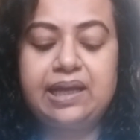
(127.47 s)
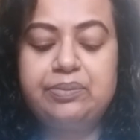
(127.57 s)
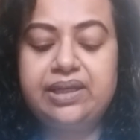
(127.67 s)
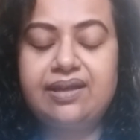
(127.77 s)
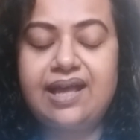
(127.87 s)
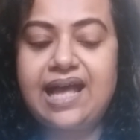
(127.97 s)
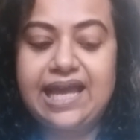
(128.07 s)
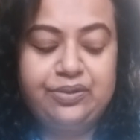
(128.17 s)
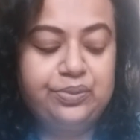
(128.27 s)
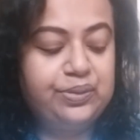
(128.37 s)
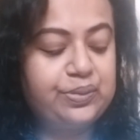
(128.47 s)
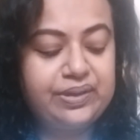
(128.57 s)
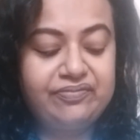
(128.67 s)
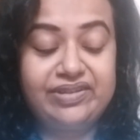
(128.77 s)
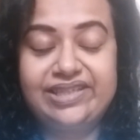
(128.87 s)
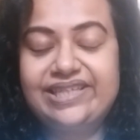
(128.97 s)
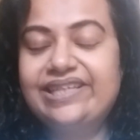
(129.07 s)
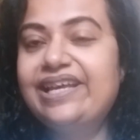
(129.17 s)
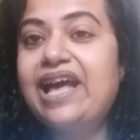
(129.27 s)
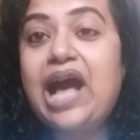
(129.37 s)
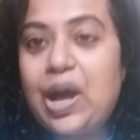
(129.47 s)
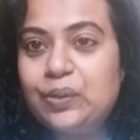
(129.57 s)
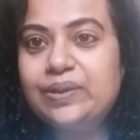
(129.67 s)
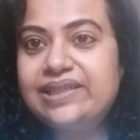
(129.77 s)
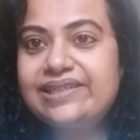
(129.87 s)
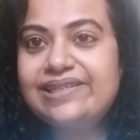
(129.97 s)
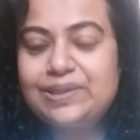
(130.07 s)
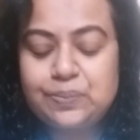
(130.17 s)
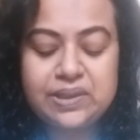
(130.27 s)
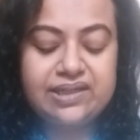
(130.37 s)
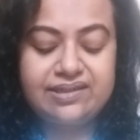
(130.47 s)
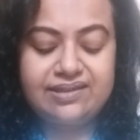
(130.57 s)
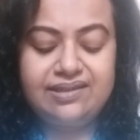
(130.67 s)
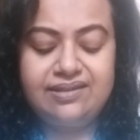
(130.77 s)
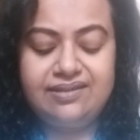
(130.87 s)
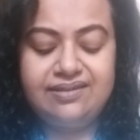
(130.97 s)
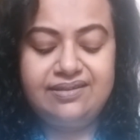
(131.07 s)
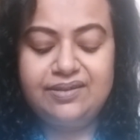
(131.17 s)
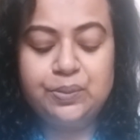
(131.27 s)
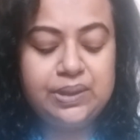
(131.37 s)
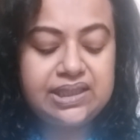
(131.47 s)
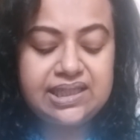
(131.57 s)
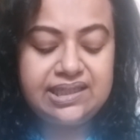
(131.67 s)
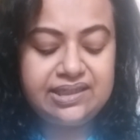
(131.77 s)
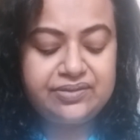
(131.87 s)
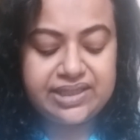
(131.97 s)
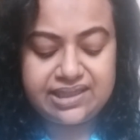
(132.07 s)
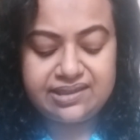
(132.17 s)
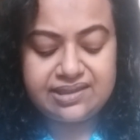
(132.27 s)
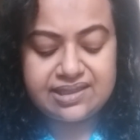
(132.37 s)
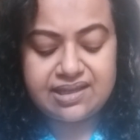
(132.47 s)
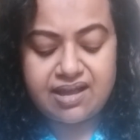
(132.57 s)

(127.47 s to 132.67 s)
I mean, I don't know if it's how it is, but only the ingredients